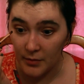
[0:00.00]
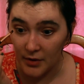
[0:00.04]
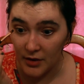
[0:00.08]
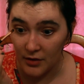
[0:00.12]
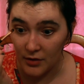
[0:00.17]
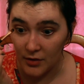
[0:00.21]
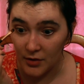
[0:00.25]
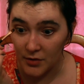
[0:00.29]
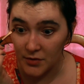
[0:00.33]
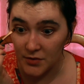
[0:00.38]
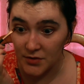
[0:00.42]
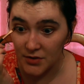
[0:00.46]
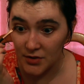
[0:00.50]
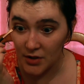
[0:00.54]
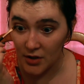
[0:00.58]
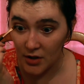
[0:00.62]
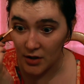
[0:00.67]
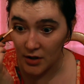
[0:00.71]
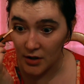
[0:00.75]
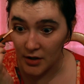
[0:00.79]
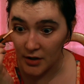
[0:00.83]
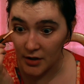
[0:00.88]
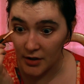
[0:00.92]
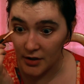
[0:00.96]
Those
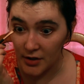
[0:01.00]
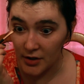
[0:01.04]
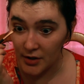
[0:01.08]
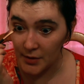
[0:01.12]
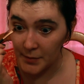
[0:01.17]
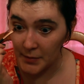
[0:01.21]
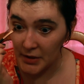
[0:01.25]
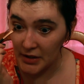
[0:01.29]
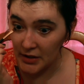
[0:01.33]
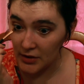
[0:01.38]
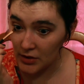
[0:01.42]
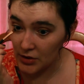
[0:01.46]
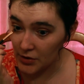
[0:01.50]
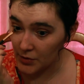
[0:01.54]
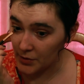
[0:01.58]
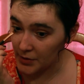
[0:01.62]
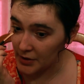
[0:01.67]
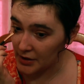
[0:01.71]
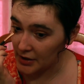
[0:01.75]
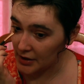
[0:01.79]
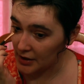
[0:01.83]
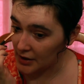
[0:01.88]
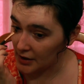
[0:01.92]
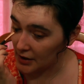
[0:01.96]
are your main
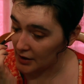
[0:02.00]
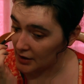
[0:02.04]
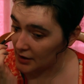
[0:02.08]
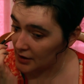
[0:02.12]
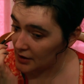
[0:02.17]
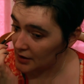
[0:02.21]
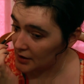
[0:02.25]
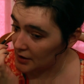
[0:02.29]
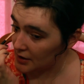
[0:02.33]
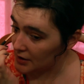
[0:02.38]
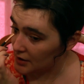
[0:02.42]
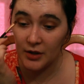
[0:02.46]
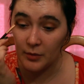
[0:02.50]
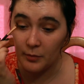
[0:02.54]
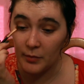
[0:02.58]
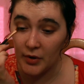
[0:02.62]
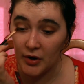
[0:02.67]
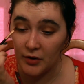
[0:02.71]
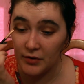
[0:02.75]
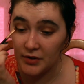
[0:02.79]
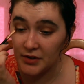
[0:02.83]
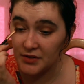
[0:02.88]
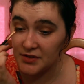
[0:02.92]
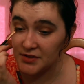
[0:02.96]
three
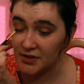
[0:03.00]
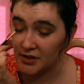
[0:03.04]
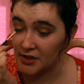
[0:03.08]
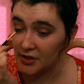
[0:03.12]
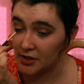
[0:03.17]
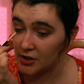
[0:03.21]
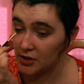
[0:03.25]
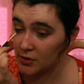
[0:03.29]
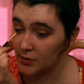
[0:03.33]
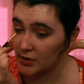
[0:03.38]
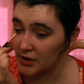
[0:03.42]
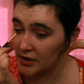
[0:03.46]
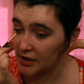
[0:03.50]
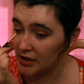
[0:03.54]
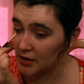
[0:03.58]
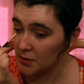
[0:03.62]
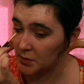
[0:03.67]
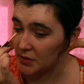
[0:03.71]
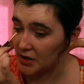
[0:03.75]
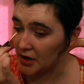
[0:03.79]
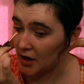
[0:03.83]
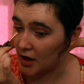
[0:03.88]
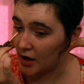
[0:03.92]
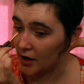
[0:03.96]
components that you're going to want to
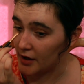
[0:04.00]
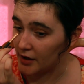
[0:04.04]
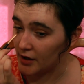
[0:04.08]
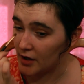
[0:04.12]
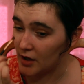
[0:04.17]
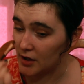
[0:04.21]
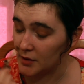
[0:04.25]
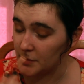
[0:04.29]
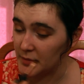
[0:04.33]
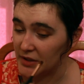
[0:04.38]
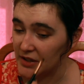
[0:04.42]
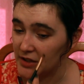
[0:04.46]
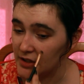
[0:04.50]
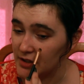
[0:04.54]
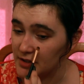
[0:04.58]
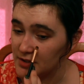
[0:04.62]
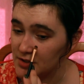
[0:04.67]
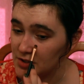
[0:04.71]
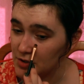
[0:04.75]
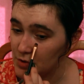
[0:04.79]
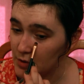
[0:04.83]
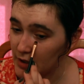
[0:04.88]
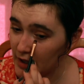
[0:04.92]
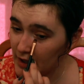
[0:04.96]
keep an eye on
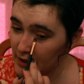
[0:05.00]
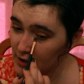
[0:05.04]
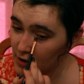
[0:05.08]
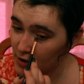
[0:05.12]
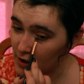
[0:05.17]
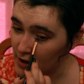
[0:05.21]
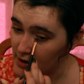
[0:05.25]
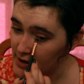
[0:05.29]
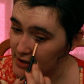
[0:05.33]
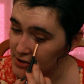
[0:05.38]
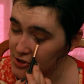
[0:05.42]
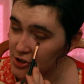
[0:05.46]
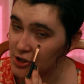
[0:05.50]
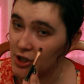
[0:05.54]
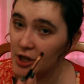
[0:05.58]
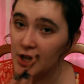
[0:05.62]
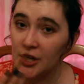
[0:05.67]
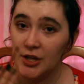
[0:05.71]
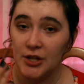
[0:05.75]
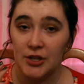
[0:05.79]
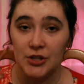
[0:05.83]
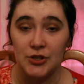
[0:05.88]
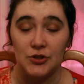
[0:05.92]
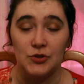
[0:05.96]
because you can crash,
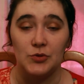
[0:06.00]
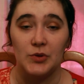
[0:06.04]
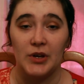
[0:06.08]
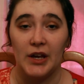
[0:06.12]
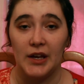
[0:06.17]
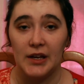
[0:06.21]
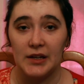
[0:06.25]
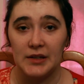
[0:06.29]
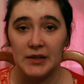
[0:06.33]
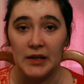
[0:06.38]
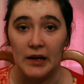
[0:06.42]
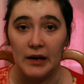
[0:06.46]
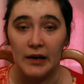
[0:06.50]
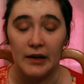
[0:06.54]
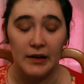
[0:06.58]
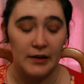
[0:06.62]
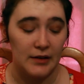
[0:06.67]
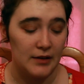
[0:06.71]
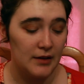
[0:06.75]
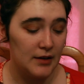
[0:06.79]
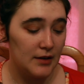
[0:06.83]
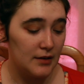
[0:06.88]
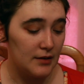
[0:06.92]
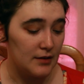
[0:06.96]
you can
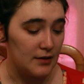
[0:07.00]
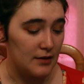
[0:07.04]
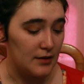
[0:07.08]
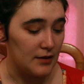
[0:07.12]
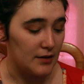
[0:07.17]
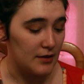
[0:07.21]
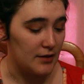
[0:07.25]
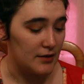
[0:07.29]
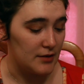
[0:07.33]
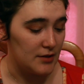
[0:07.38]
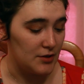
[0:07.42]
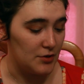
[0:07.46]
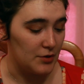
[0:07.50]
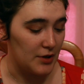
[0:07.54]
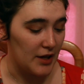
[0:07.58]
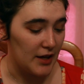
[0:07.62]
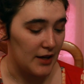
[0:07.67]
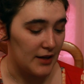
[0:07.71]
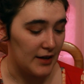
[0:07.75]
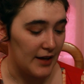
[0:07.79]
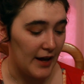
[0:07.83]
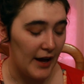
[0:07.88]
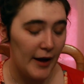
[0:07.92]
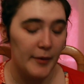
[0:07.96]
die, you
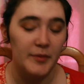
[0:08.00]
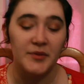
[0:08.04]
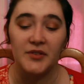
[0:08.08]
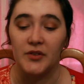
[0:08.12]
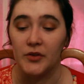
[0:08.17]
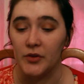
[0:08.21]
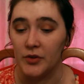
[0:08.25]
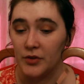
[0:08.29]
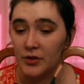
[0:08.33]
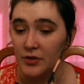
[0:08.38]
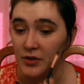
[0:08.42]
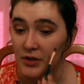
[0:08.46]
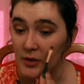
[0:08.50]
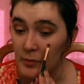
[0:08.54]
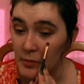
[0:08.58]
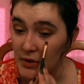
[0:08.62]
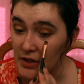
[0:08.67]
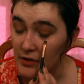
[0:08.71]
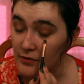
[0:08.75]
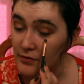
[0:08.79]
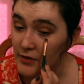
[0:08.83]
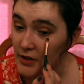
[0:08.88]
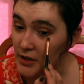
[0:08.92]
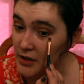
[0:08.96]
can absolutely
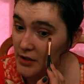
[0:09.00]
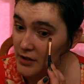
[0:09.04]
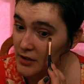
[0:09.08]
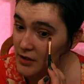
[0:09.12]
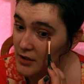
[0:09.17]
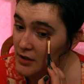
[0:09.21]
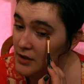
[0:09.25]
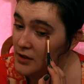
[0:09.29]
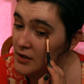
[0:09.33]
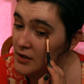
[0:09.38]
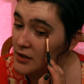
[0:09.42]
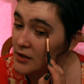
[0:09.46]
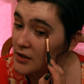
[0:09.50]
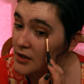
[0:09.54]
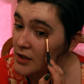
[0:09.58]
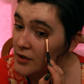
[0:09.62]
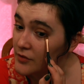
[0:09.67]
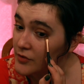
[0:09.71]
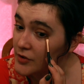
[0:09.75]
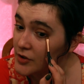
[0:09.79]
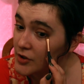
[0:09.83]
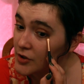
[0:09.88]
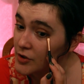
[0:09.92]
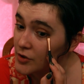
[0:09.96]
be fit
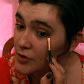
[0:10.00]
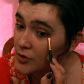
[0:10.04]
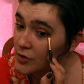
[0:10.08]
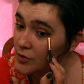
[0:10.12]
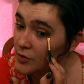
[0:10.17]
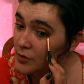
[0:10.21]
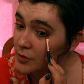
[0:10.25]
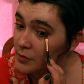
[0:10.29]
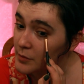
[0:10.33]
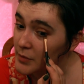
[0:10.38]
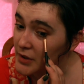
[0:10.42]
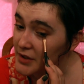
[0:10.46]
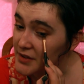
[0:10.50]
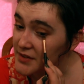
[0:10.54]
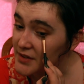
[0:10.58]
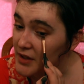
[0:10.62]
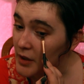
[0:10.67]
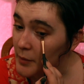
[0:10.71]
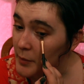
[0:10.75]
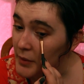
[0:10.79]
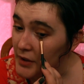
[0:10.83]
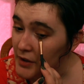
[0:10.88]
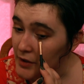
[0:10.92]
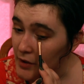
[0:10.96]
if you mess
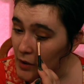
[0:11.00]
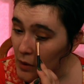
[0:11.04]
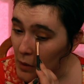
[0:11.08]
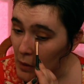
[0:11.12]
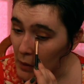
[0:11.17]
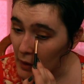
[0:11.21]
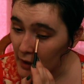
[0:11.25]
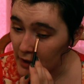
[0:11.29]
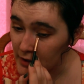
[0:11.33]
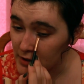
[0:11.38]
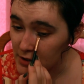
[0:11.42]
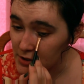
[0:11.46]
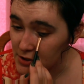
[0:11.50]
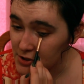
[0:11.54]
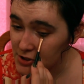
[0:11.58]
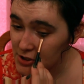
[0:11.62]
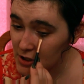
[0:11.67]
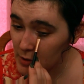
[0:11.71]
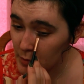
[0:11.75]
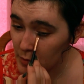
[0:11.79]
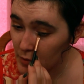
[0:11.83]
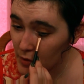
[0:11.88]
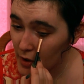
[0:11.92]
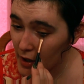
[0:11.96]
up and don't land your
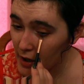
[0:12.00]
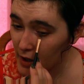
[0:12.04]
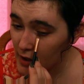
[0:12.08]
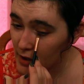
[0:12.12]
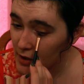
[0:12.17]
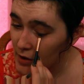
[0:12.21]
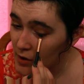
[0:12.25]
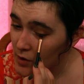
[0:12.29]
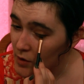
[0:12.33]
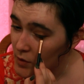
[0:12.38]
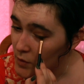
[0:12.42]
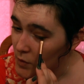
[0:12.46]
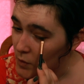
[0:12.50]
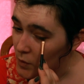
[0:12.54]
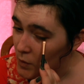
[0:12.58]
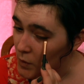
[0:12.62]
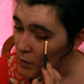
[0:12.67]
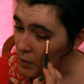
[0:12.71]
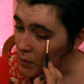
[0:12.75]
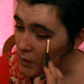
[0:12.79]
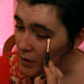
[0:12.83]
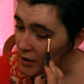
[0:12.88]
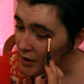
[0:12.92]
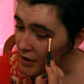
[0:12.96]
ship right,
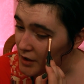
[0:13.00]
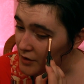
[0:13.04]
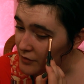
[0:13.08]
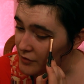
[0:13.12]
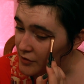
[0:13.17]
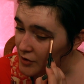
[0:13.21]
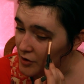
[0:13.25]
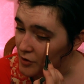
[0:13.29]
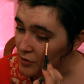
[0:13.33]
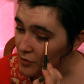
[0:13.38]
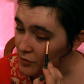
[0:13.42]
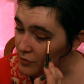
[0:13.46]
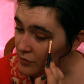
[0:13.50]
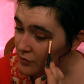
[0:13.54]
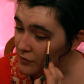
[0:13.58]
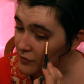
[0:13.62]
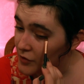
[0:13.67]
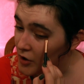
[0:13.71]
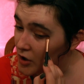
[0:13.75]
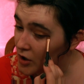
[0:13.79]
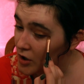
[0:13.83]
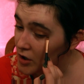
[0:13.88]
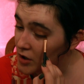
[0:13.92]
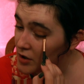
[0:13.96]
or if you
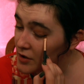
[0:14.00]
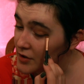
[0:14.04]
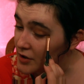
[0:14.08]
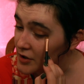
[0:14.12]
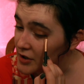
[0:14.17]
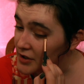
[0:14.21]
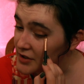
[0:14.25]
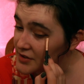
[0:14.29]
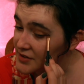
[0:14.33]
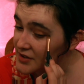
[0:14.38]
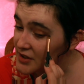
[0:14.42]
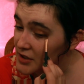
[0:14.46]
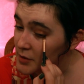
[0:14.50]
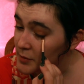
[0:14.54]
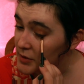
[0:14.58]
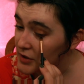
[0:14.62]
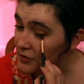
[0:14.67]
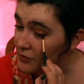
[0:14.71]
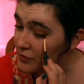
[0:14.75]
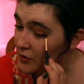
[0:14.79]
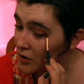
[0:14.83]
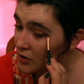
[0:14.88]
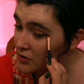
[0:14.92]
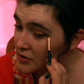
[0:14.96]
fall, there is going to be
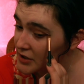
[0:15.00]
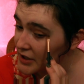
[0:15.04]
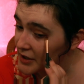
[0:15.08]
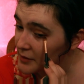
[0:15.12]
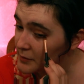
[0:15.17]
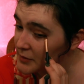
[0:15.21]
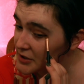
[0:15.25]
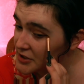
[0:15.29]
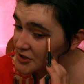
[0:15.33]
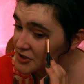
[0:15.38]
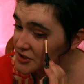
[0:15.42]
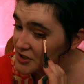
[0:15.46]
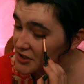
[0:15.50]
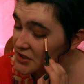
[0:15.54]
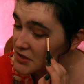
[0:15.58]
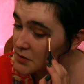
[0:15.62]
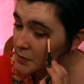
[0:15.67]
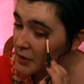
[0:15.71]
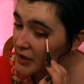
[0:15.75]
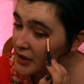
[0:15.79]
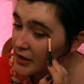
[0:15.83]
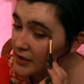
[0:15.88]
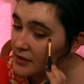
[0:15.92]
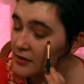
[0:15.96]
fall damage
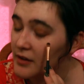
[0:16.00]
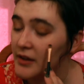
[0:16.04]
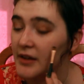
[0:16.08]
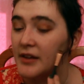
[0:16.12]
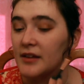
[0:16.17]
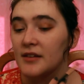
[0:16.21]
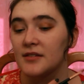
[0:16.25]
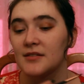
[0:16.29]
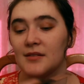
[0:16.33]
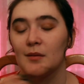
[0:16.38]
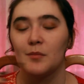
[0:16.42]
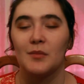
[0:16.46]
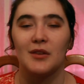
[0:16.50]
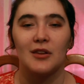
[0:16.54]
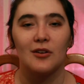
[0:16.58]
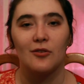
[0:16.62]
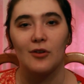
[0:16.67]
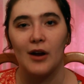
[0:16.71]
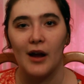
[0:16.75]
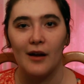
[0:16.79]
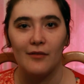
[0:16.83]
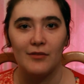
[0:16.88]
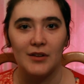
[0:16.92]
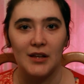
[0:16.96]
despite like some of the
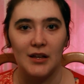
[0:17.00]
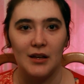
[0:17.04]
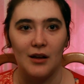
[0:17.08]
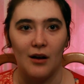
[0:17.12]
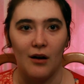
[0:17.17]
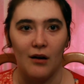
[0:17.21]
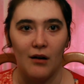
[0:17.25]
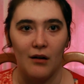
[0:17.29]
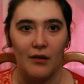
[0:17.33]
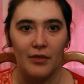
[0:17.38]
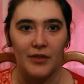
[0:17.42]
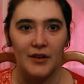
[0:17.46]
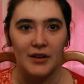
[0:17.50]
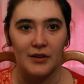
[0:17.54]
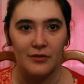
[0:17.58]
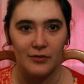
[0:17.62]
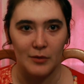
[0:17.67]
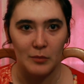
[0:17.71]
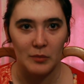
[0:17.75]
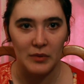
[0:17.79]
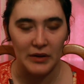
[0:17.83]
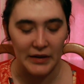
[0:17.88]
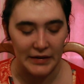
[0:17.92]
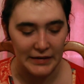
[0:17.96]
gravity on the
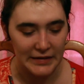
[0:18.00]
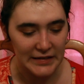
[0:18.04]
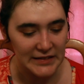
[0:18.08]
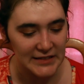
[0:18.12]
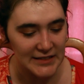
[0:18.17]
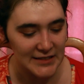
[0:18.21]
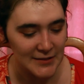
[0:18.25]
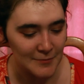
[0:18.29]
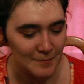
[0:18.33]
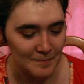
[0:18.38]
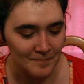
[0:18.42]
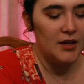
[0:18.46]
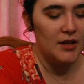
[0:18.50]
different planets.